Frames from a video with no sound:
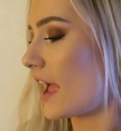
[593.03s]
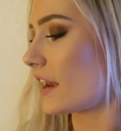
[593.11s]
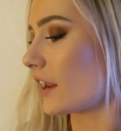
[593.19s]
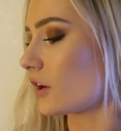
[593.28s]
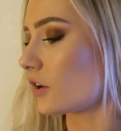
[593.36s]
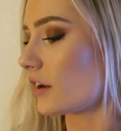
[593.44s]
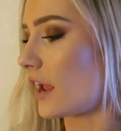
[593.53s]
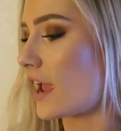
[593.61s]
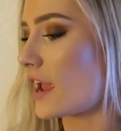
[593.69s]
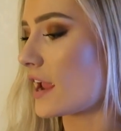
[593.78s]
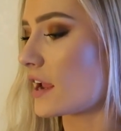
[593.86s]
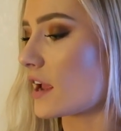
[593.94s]
And I got
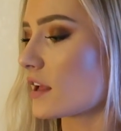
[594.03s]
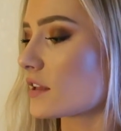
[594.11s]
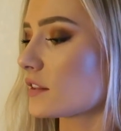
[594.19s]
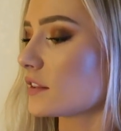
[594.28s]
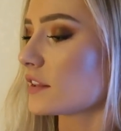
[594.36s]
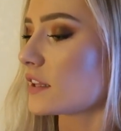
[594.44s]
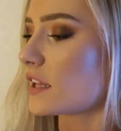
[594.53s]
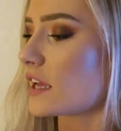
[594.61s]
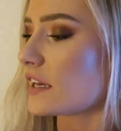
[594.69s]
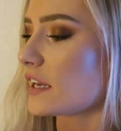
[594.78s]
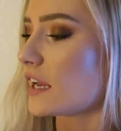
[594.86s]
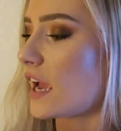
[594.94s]
a
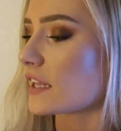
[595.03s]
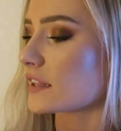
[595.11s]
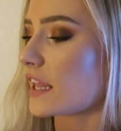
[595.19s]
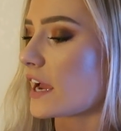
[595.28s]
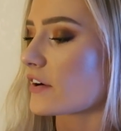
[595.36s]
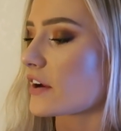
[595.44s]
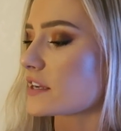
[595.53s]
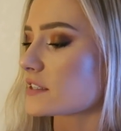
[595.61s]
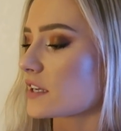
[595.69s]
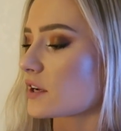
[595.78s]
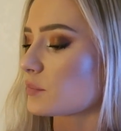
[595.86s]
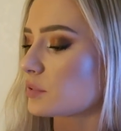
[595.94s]
Lenny and Larry's
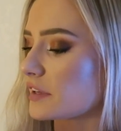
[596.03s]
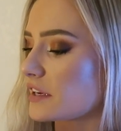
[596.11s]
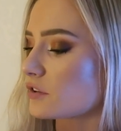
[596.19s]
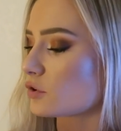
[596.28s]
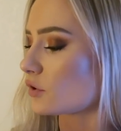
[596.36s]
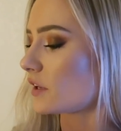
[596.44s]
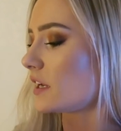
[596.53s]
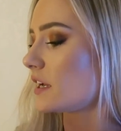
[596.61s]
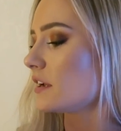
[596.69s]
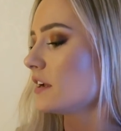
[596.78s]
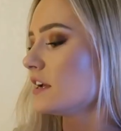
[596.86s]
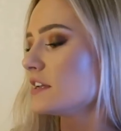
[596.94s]
The Complete Cookie
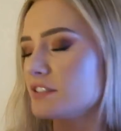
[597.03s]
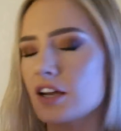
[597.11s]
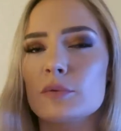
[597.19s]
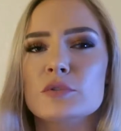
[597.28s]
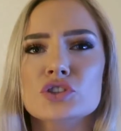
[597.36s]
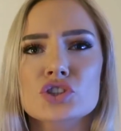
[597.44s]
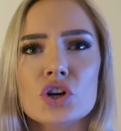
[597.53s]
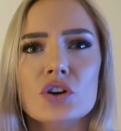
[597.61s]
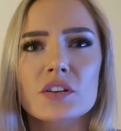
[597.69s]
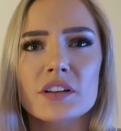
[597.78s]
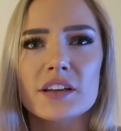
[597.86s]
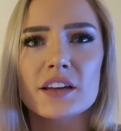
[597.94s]
oh. Double
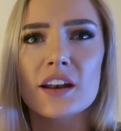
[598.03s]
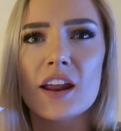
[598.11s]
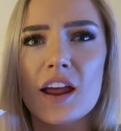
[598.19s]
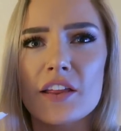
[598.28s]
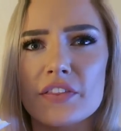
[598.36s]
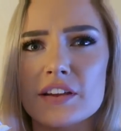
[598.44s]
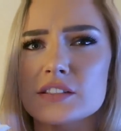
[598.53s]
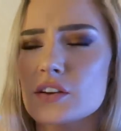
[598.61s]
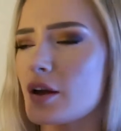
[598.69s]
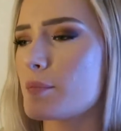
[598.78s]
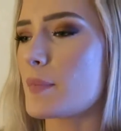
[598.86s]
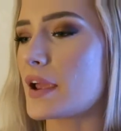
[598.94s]
Chocolate. These look
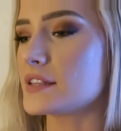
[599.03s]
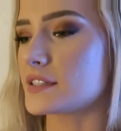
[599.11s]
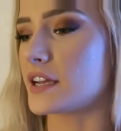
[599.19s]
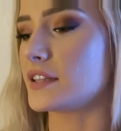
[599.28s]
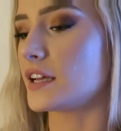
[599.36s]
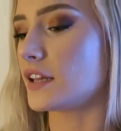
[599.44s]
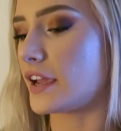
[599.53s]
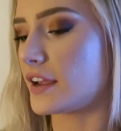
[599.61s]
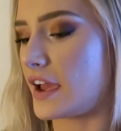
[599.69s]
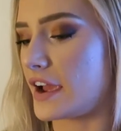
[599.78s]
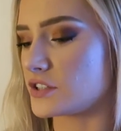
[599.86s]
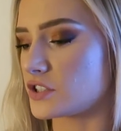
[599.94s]
amazing and they're
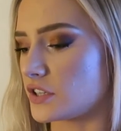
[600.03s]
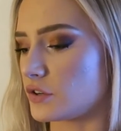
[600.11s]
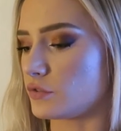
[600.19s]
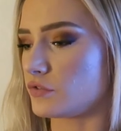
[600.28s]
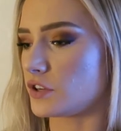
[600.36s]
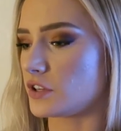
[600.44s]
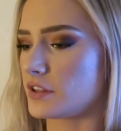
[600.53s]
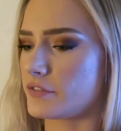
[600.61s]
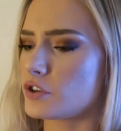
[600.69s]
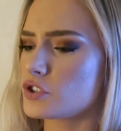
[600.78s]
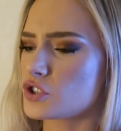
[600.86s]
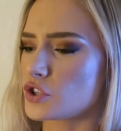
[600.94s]
like actually good for you. They've
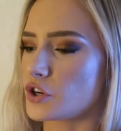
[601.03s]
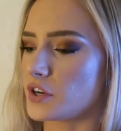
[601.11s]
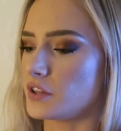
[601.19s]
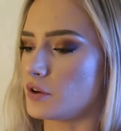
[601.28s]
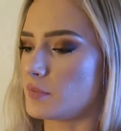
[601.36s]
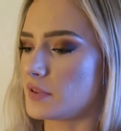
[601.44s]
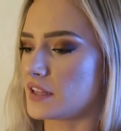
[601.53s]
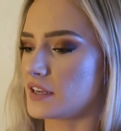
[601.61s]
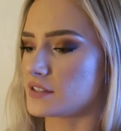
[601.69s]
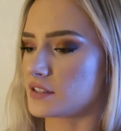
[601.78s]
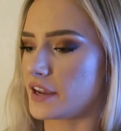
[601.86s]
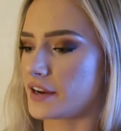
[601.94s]
got sugar in them, but there's